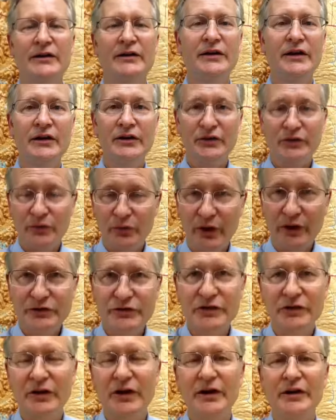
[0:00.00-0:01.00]
they can
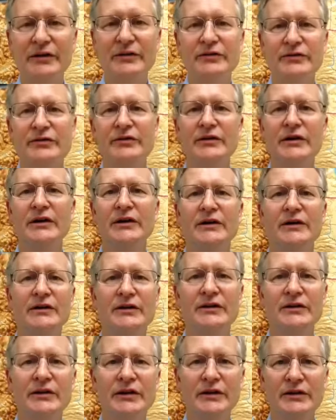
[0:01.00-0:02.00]
watch a lot of
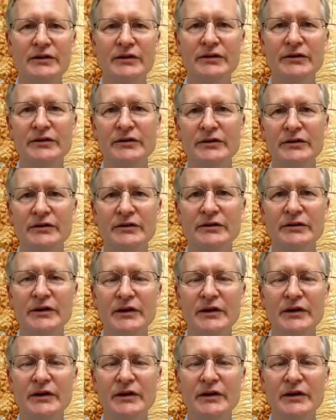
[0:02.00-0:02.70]
things and